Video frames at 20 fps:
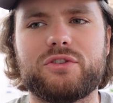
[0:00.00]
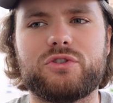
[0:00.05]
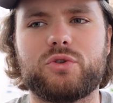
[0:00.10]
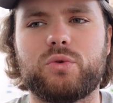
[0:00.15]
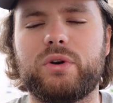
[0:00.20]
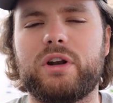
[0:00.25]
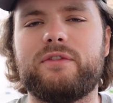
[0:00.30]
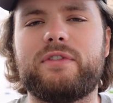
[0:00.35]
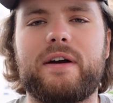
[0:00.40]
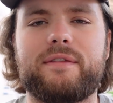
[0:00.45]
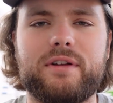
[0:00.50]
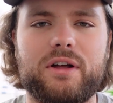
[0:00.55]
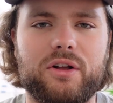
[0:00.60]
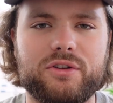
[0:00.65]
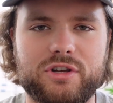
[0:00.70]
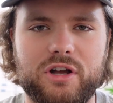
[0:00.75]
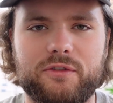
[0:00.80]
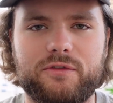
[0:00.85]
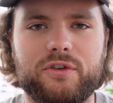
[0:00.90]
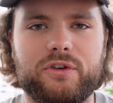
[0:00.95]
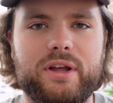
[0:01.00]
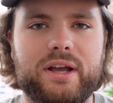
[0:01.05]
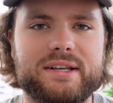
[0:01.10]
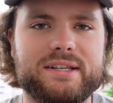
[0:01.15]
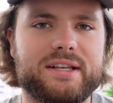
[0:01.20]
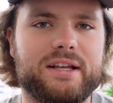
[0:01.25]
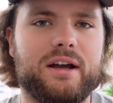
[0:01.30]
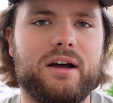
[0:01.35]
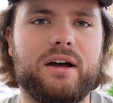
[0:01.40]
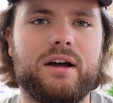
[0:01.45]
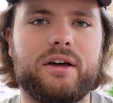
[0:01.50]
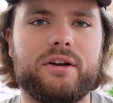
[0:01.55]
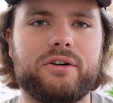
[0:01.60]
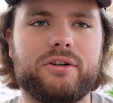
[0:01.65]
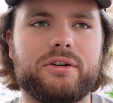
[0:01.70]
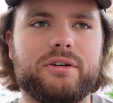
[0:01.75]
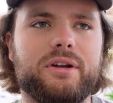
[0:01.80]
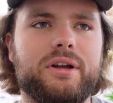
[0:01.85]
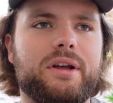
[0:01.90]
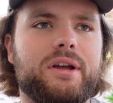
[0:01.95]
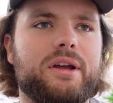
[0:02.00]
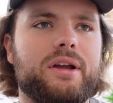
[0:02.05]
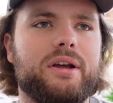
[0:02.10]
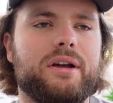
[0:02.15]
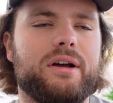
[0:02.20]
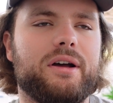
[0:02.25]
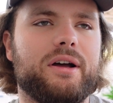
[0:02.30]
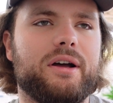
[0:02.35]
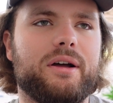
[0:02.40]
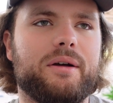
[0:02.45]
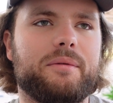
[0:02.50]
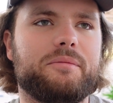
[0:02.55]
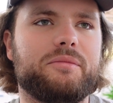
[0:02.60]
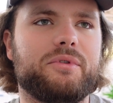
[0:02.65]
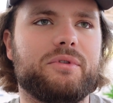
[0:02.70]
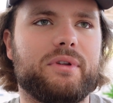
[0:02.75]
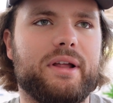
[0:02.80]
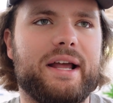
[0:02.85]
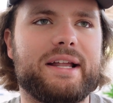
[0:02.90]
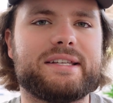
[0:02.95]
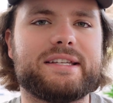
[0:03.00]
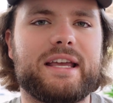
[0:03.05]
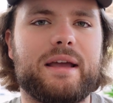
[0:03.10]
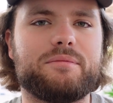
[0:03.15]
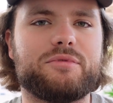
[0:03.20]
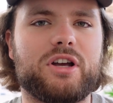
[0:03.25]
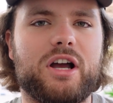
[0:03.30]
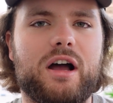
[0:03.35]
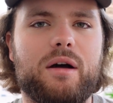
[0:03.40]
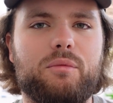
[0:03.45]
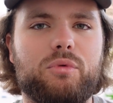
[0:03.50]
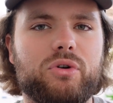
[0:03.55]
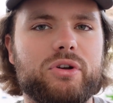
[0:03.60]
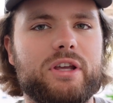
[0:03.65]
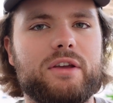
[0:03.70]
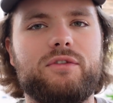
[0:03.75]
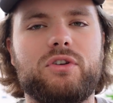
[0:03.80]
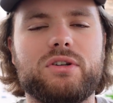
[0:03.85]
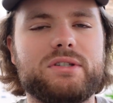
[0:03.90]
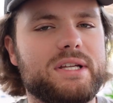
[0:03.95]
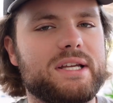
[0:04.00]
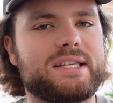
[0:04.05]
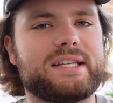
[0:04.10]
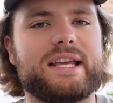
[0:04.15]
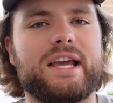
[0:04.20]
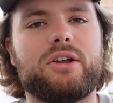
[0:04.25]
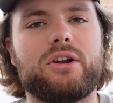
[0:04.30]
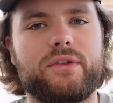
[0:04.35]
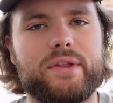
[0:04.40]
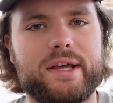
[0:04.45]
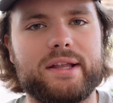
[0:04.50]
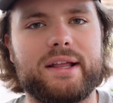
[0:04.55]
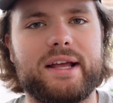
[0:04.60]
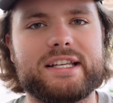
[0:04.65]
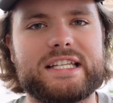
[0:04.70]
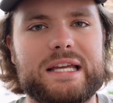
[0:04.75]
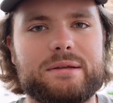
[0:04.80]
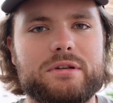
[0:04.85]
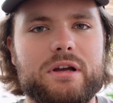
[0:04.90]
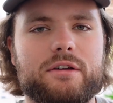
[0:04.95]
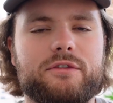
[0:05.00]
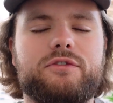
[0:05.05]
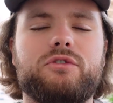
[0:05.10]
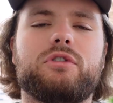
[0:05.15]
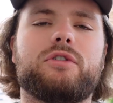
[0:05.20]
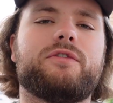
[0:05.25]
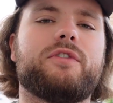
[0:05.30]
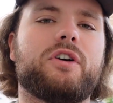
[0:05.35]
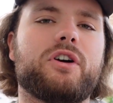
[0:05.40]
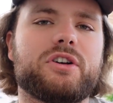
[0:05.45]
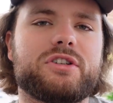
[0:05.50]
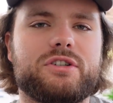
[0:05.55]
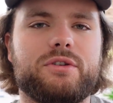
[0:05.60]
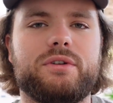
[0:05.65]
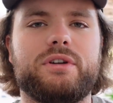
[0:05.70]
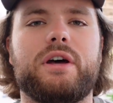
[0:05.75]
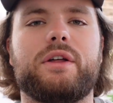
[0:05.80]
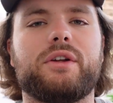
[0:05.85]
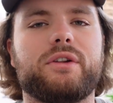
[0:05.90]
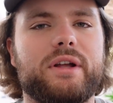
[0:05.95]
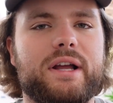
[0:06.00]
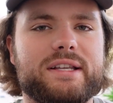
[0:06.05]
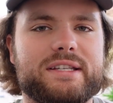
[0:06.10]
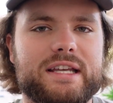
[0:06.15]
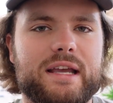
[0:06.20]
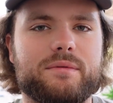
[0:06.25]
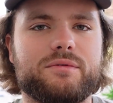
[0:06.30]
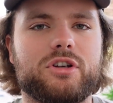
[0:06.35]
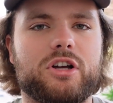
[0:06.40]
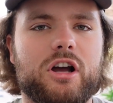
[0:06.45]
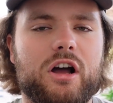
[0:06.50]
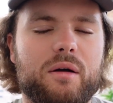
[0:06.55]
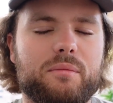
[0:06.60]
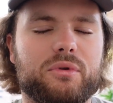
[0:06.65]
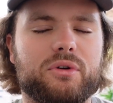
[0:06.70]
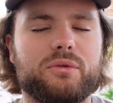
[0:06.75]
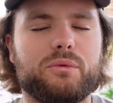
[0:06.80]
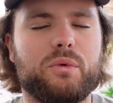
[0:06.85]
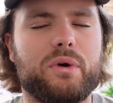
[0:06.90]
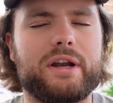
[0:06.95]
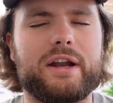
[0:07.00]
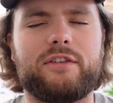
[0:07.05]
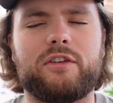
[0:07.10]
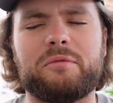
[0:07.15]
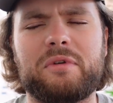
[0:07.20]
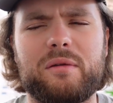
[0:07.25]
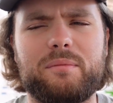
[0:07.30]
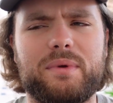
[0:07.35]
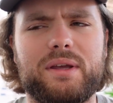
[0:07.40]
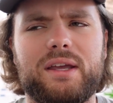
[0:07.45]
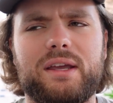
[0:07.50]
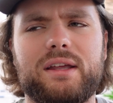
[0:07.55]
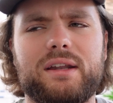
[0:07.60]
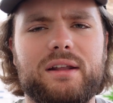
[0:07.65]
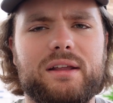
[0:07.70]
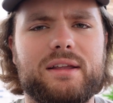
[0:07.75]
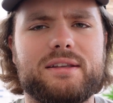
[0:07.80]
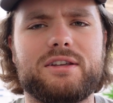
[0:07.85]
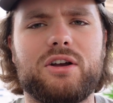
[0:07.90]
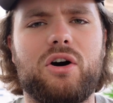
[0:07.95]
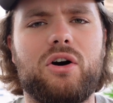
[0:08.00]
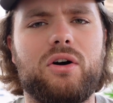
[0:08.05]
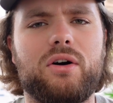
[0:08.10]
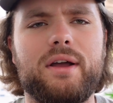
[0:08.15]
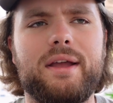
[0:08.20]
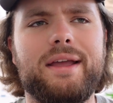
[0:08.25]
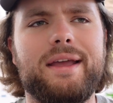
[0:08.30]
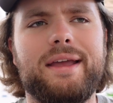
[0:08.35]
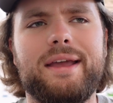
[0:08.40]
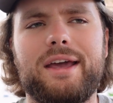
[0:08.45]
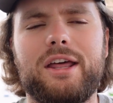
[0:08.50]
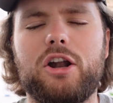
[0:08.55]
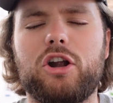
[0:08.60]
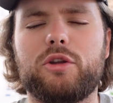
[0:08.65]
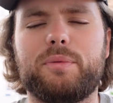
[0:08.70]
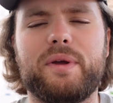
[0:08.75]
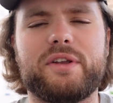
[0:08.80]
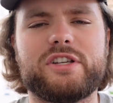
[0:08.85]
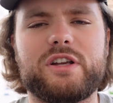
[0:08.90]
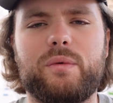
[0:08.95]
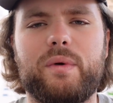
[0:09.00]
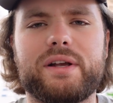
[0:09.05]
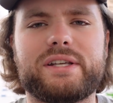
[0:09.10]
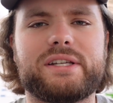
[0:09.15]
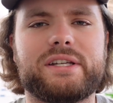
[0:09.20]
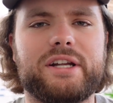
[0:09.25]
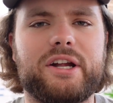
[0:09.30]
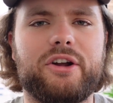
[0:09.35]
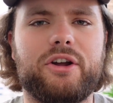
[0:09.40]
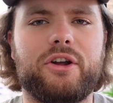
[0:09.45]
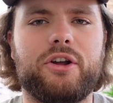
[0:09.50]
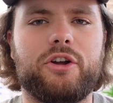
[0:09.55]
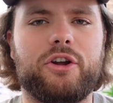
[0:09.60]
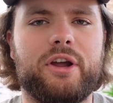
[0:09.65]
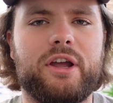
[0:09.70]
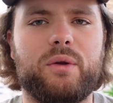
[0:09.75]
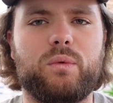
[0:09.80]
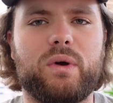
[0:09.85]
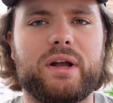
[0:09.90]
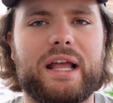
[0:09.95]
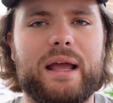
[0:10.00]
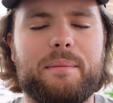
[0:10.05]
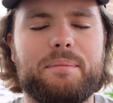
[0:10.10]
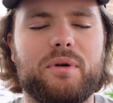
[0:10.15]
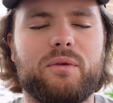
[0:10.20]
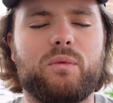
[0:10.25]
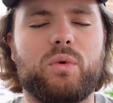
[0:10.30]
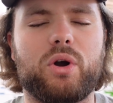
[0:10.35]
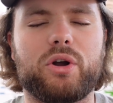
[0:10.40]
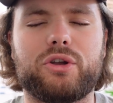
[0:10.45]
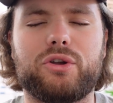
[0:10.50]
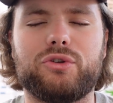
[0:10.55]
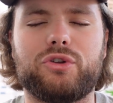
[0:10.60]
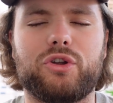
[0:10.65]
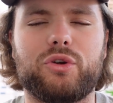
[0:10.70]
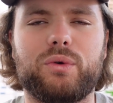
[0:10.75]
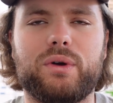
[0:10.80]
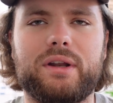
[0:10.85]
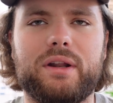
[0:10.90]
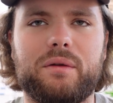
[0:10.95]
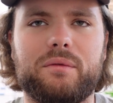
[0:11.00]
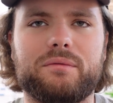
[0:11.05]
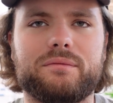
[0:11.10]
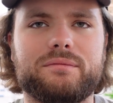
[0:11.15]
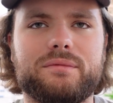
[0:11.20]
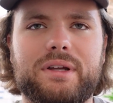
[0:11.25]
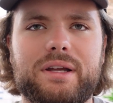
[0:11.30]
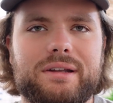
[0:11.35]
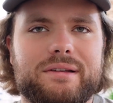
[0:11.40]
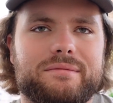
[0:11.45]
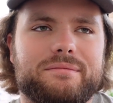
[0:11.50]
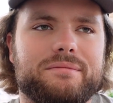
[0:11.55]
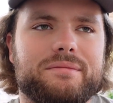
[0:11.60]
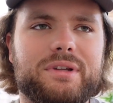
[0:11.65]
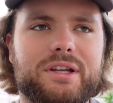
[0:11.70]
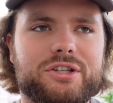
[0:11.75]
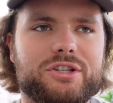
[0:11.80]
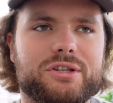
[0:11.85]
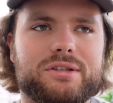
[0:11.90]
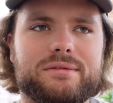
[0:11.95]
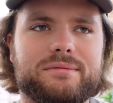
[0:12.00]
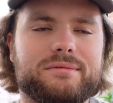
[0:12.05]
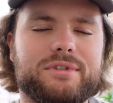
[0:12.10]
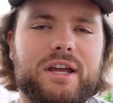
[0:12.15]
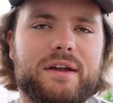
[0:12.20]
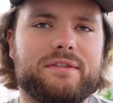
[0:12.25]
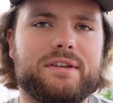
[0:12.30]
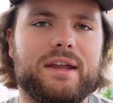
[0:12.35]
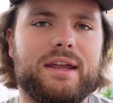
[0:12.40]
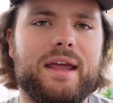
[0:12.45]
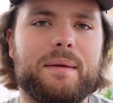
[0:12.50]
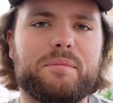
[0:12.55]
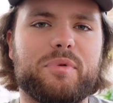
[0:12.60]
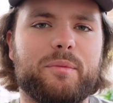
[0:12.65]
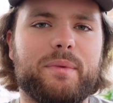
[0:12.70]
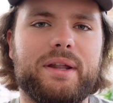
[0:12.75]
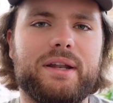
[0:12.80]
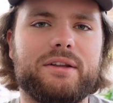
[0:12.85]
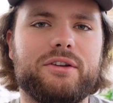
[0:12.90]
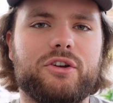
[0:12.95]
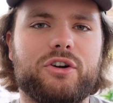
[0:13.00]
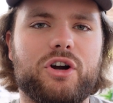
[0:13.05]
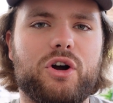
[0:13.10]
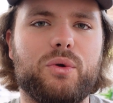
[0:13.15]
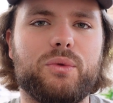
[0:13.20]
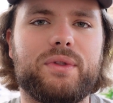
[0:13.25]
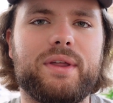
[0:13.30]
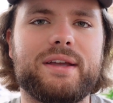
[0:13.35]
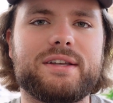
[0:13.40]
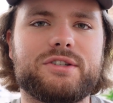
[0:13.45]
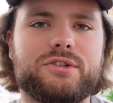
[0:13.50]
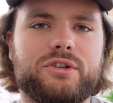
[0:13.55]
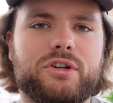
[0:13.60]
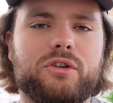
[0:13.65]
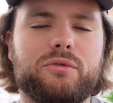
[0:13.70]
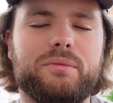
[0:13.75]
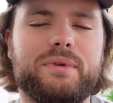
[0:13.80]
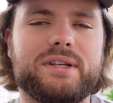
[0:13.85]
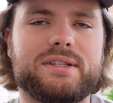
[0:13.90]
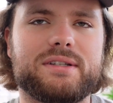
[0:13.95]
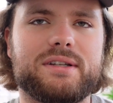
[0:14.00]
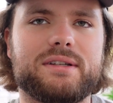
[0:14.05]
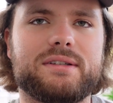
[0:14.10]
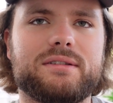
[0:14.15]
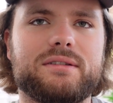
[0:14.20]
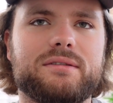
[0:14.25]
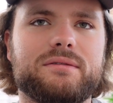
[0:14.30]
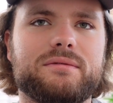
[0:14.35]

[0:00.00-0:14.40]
$25 off your next cut or uh, your landscape job will give you a discount on that landscape job if you refer us to another landscape job or whatever it may be. It, it's all it all depends on what scenario you're in, what type of work you're doing, and, and it just you have to implement your own things in your own business.